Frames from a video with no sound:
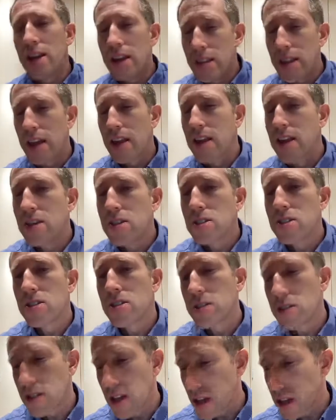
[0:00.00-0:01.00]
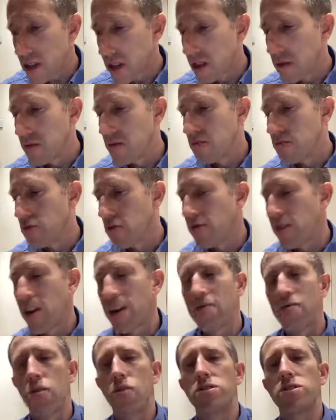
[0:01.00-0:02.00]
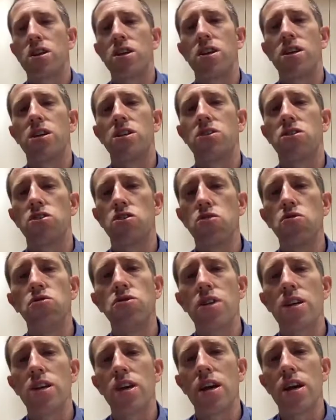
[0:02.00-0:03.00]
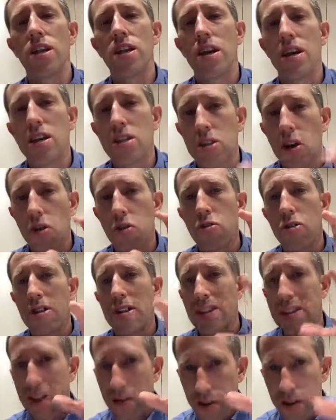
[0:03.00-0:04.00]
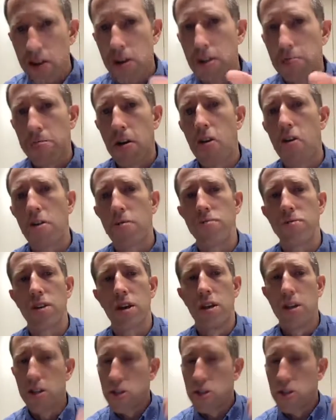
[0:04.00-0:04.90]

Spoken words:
that the prophetic voice that he is using in his own lyrical poems,